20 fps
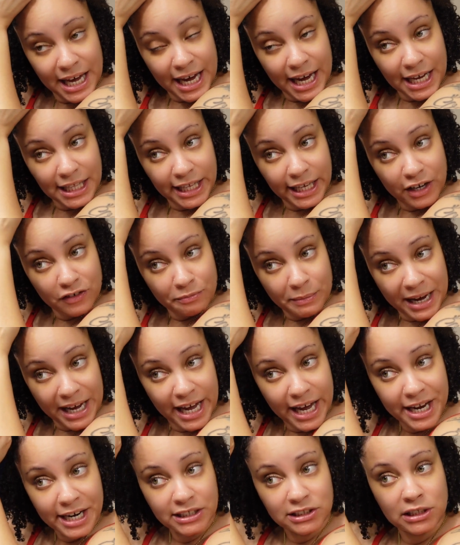And then if my
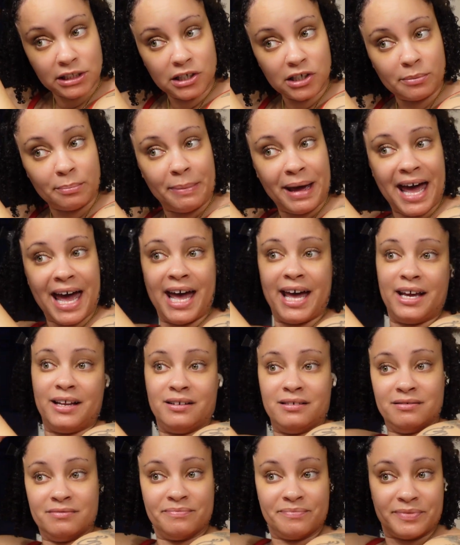hair doesn't look
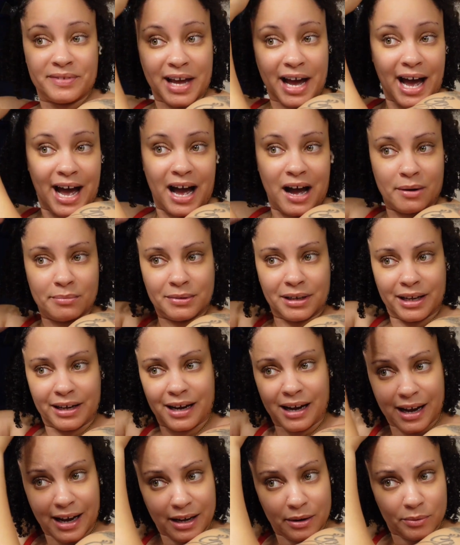bad, I'm like, all
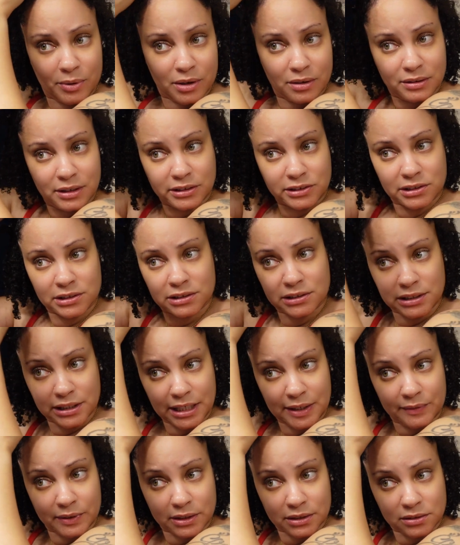right, well, let's just
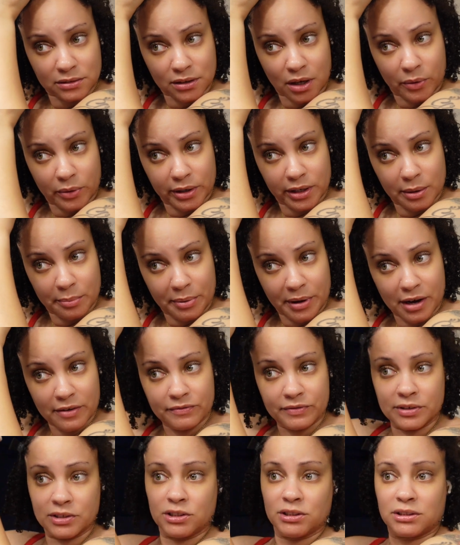leave it. Throw it in a puff
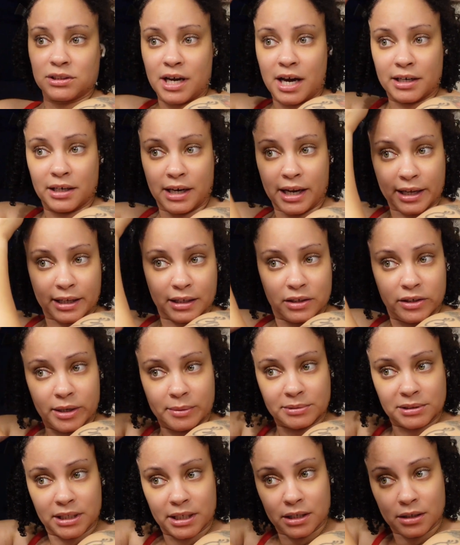and just kind of like, you know what
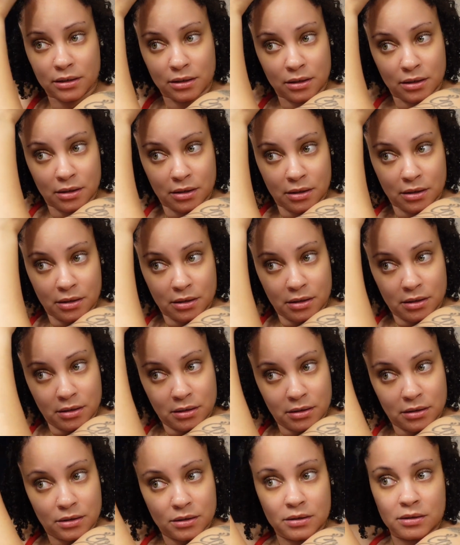I'm saying?
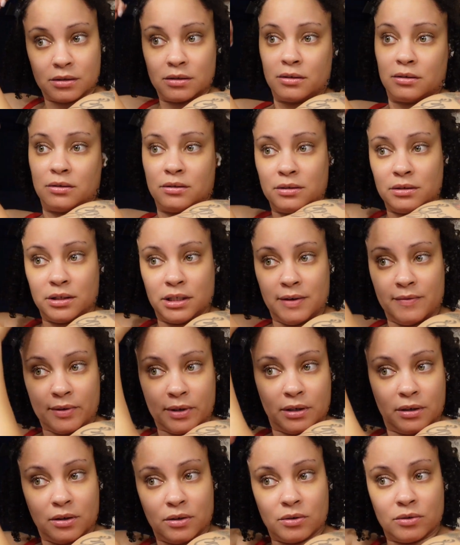Leave it
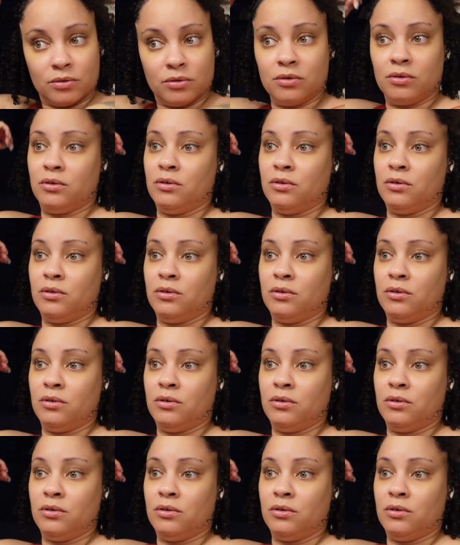alone.